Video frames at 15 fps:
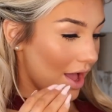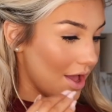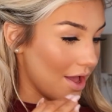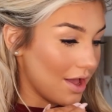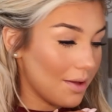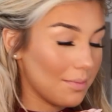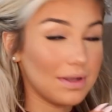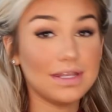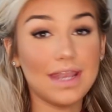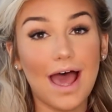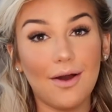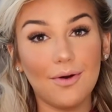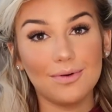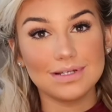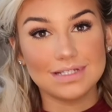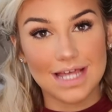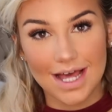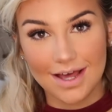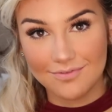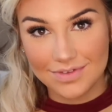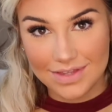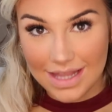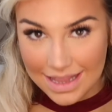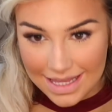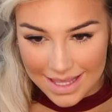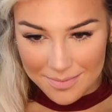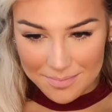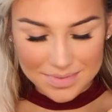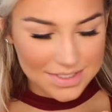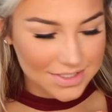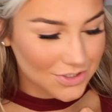Now time for the lips.